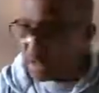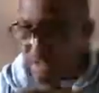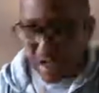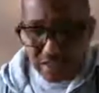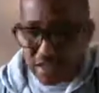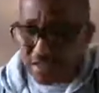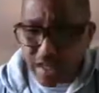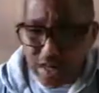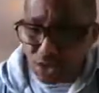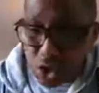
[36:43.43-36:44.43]
These are things
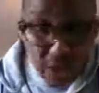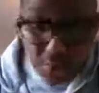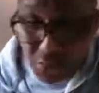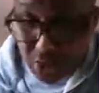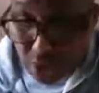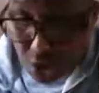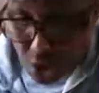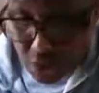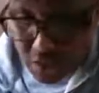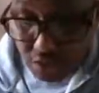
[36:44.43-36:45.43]
that are not happening in the
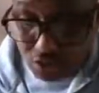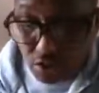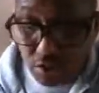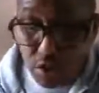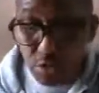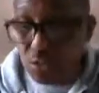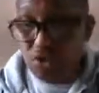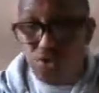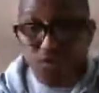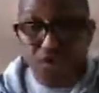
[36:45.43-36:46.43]
country at all. We
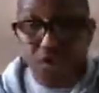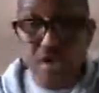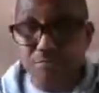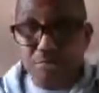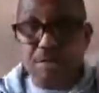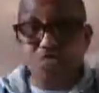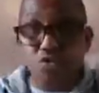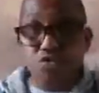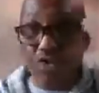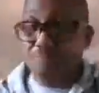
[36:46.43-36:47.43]
just run and build
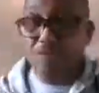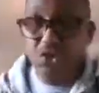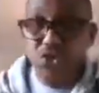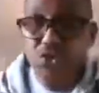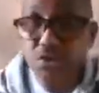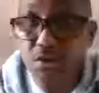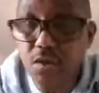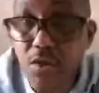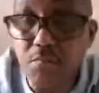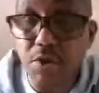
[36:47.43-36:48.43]
roads and bridges.
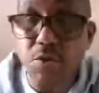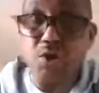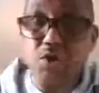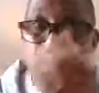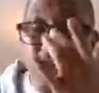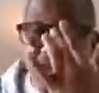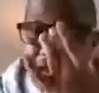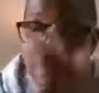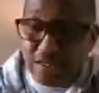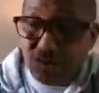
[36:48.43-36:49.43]
But we don't
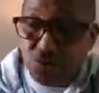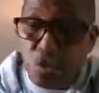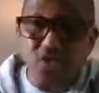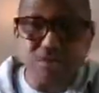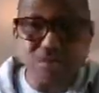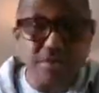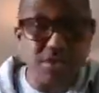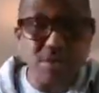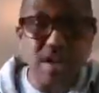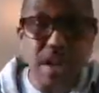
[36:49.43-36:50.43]
understand these roads and
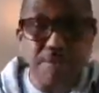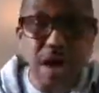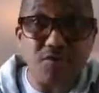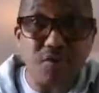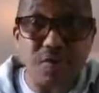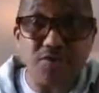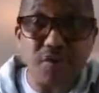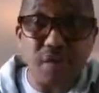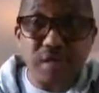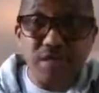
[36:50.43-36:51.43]
bridges are part of
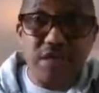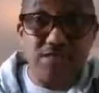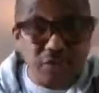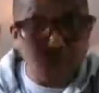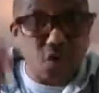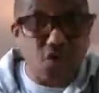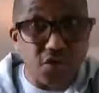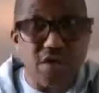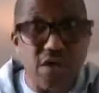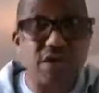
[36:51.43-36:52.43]
things that we
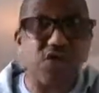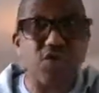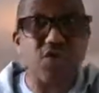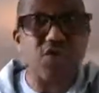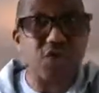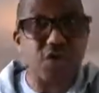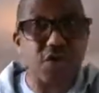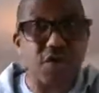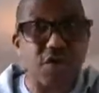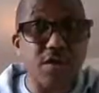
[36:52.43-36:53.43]
consider in national
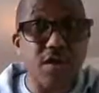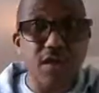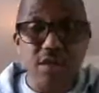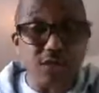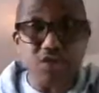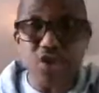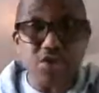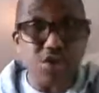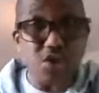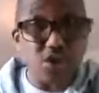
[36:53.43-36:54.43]
security. National
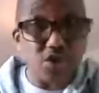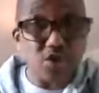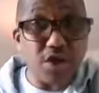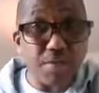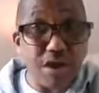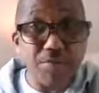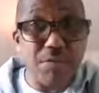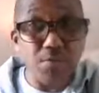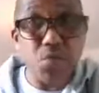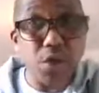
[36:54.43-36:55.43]
security is not about
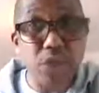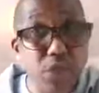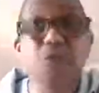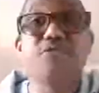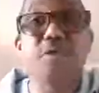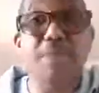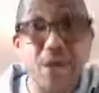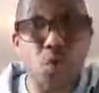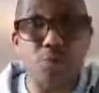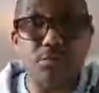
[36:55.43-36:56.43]
people in uniform
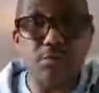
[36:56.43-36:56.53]
alone.